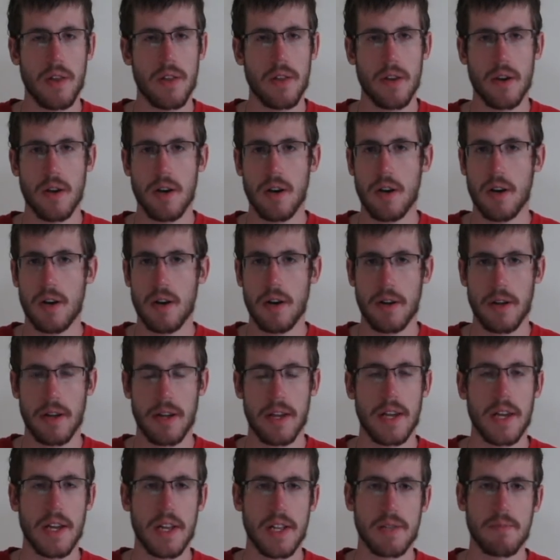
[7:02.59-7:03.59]
the
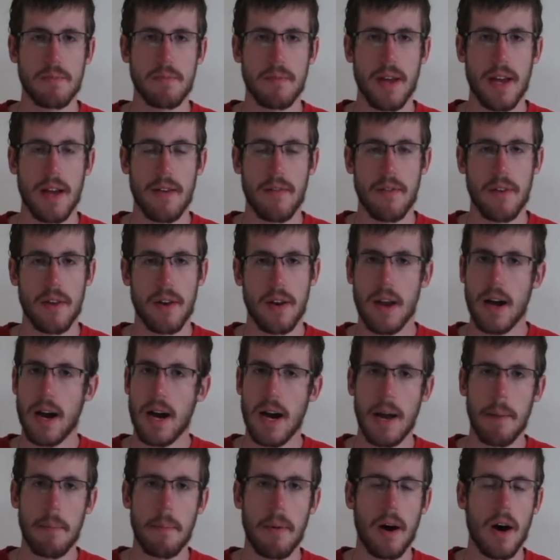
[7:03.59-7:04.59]
kids have an
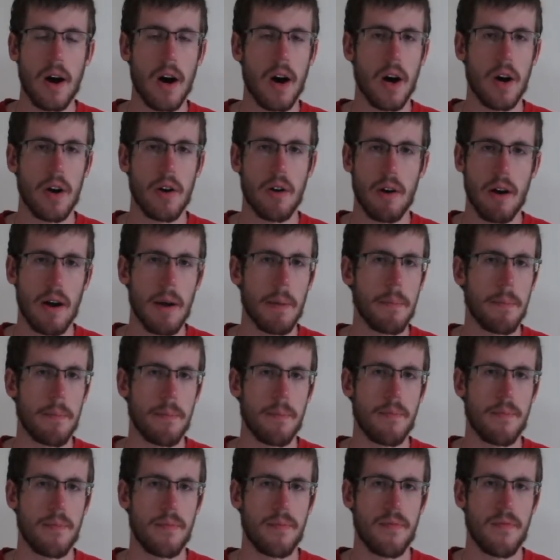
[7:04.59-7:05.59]
iPod
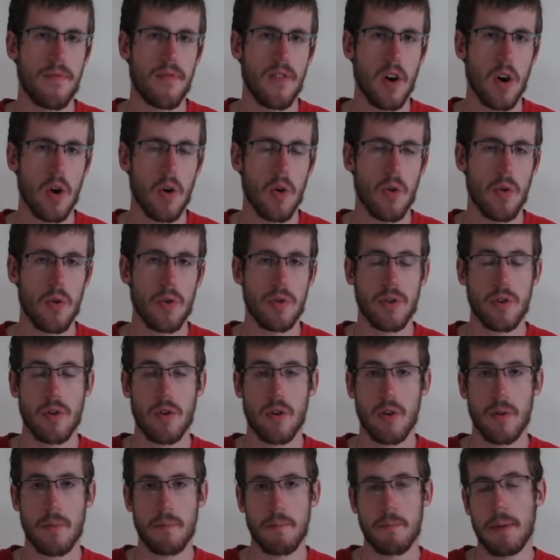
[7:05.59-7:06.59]
or iPhone,
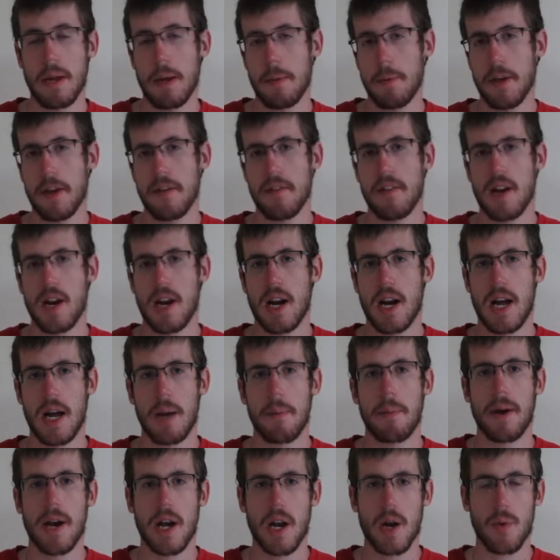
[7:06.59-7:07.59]
or maybe even an
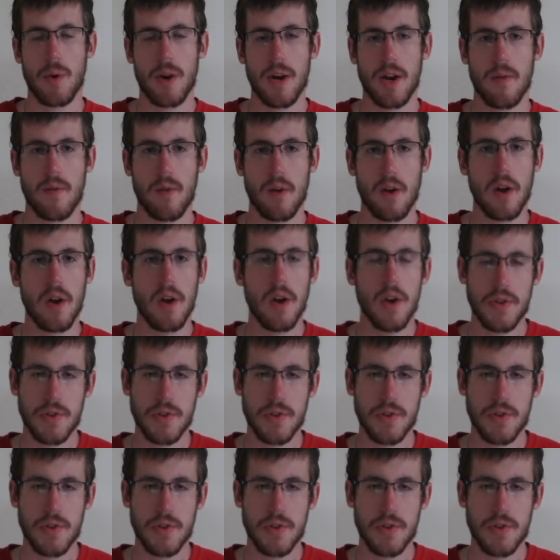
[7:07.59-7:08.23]
iPad or whatever.